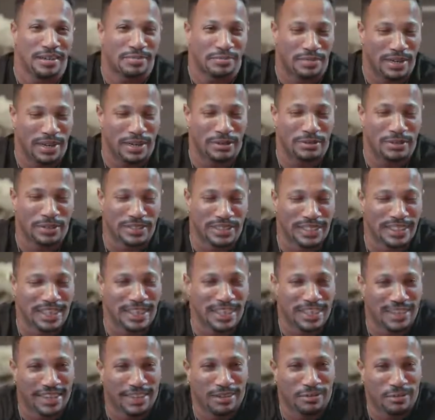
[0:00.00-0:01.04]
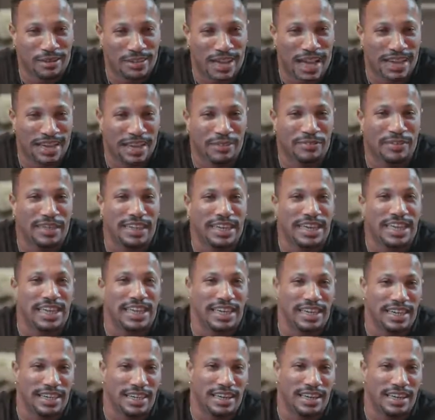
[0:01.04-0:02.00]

But it was good. It was. I definitely needed